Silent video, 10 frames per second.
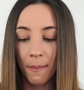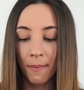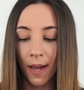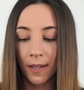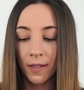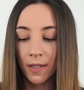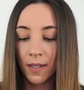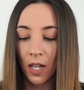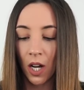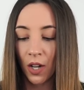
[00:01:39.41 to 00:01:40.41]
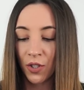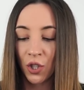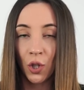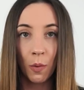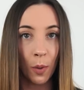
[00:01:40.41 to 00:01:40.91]
men's
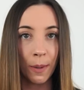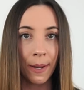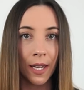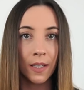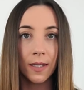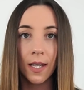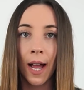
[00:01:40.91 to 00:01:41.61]
snowboard pants.